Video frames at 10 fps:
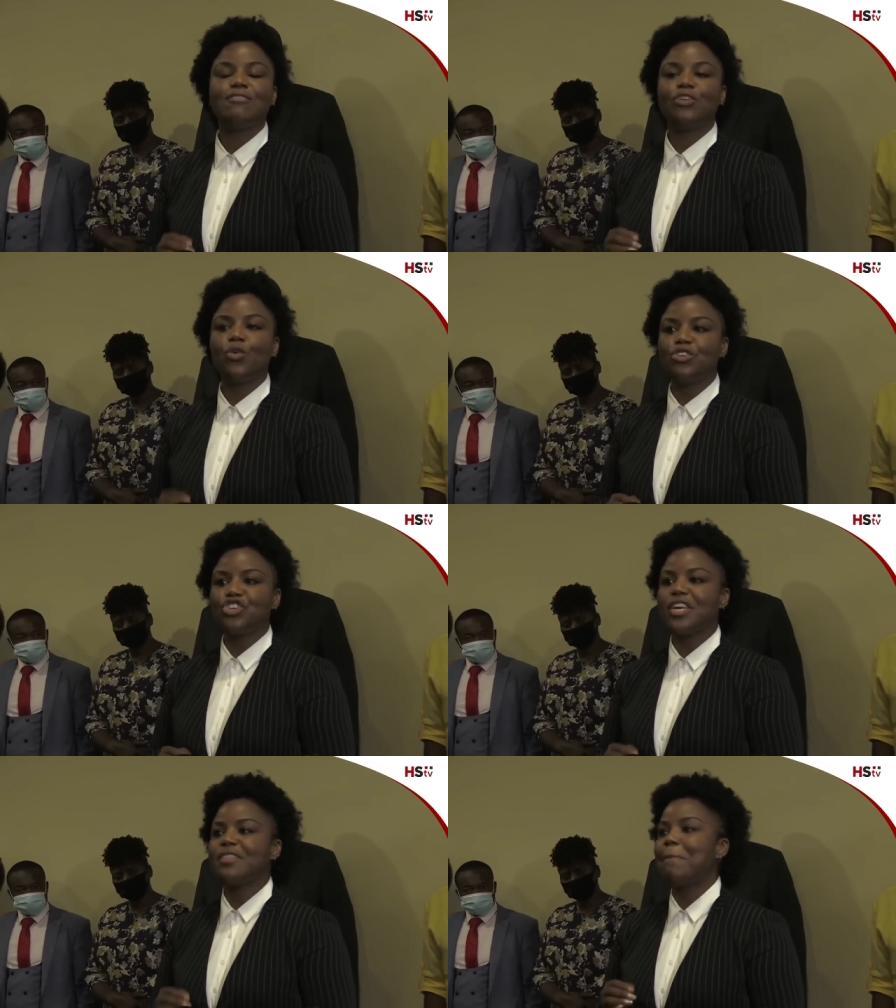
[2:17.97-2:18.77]
of
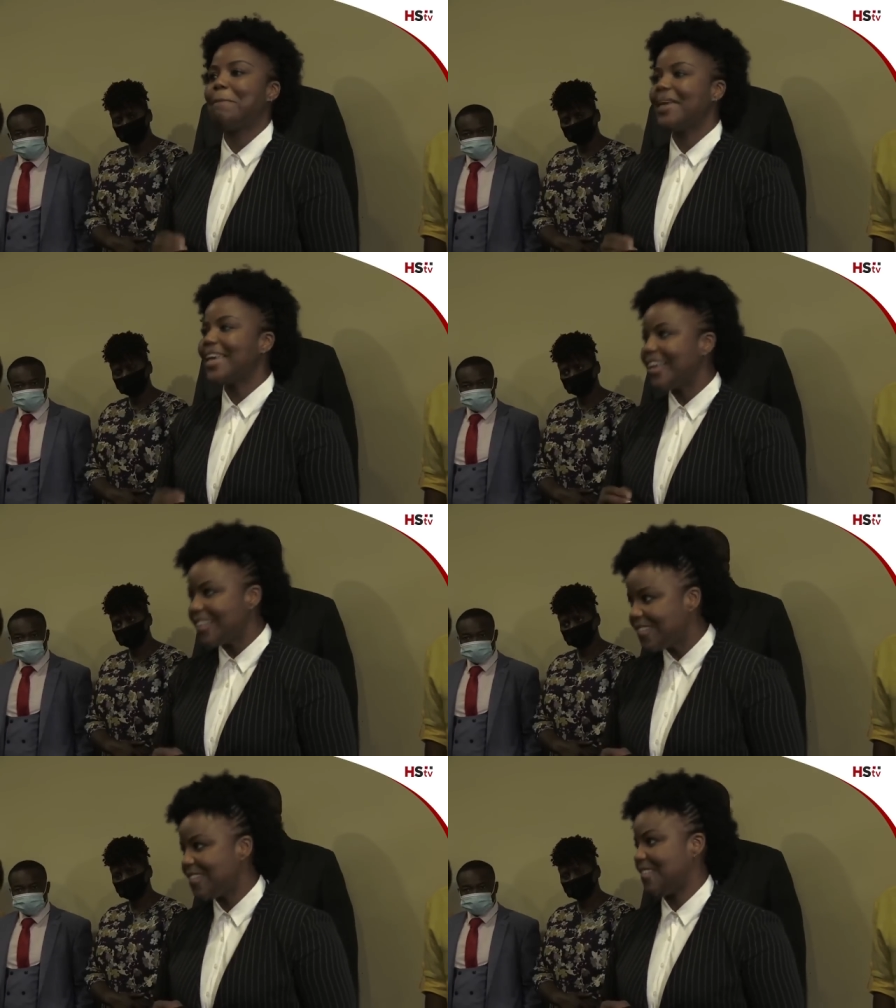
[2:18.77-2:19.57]
launching the
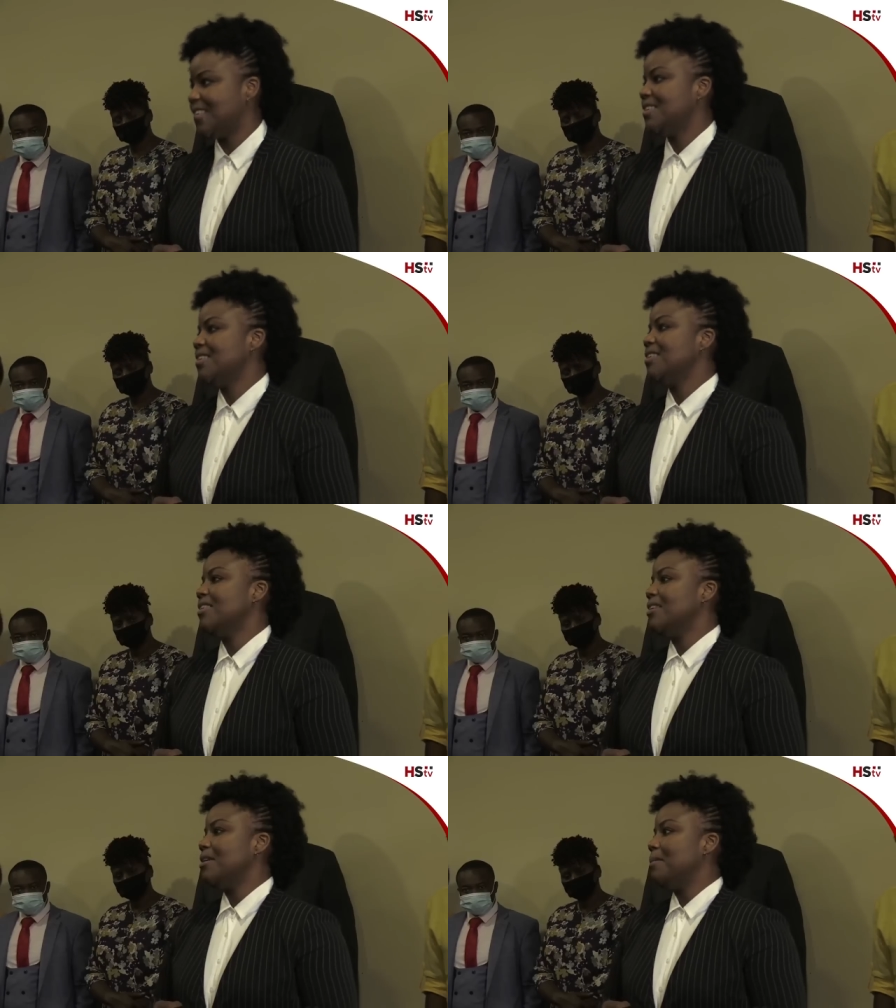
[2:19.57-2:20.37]
biggest
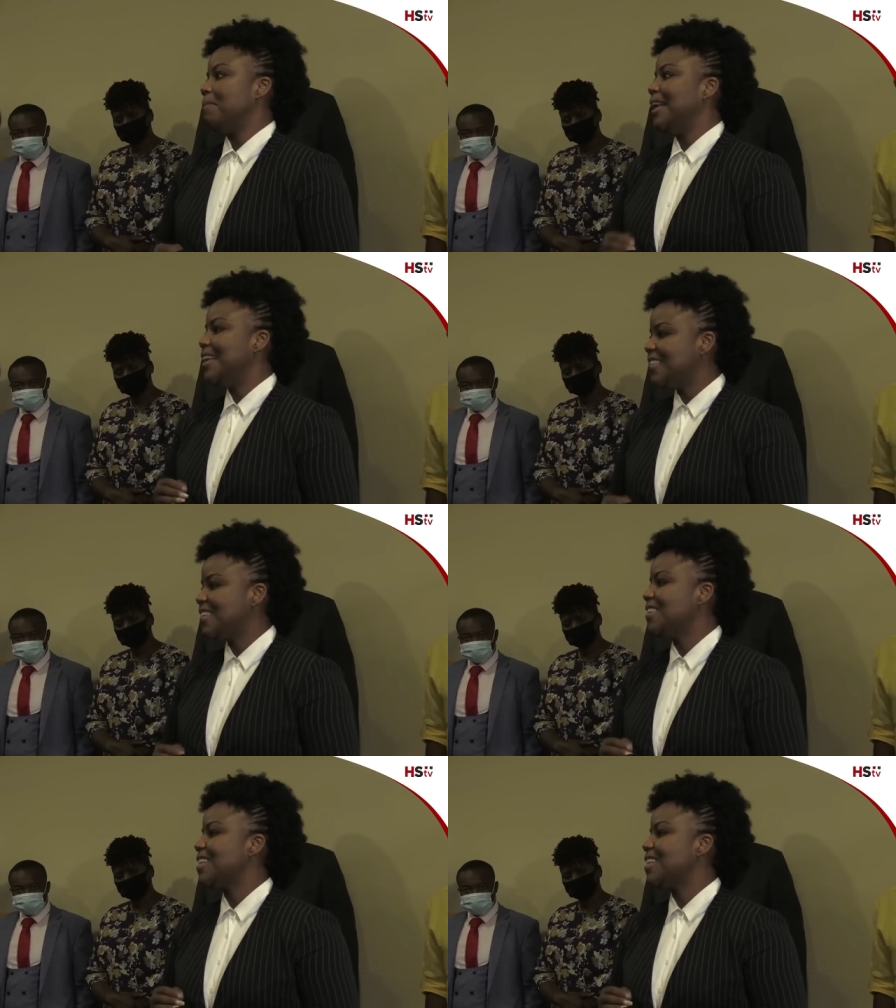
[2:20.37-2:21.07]
political